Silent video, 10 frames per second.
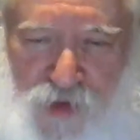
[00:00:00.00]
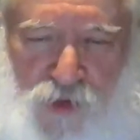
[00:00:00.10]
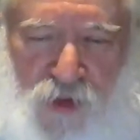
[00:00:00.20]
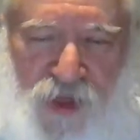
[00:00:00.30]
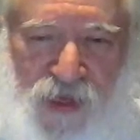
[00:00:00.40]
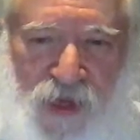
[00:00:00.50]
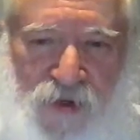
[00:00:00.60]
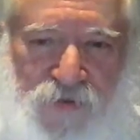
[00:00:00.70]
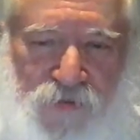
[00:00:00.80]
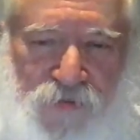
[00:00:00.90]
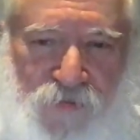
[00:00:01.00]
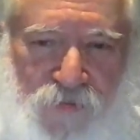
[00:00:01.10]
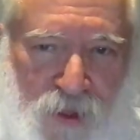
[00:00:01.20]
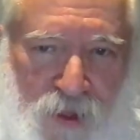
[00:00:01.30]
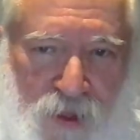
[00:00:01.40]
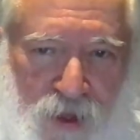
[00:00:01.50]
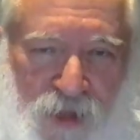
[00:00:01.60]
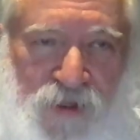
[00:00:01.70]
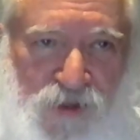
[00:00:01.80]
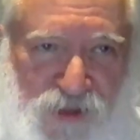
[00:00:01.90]
I'm sure they get it.
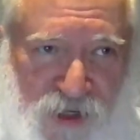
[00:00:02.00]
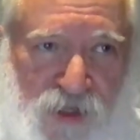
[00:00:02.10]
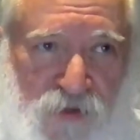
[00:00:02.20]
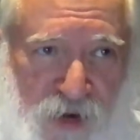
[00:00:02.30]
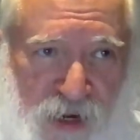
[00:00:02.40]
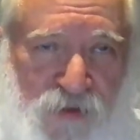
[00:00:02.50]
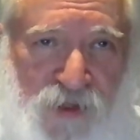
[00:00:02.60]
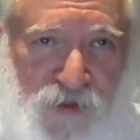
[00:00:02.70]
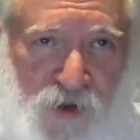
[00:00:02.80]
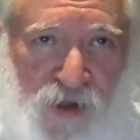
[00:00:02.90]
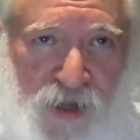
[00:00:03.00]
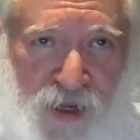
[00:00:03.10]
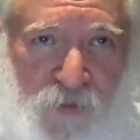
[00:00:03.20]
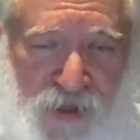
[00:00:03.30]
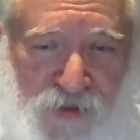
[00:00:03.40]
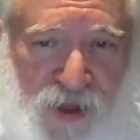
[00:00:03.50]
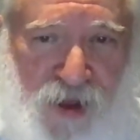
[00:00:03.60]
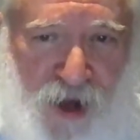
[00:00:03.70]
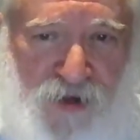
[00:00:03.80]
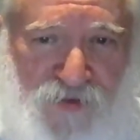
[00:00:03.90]
And they're sitting around and talking about
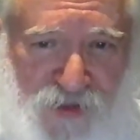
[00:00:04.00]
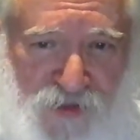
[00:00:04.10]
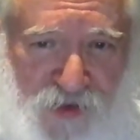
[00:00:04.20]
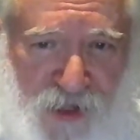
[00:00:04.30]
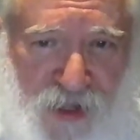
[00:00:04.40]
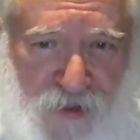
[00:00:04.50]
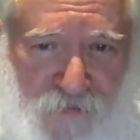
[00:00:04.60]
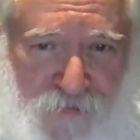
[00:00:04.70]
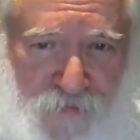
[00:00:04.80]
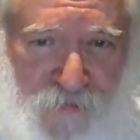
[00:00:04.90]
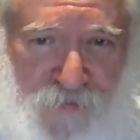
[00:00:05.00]
the God of Israel.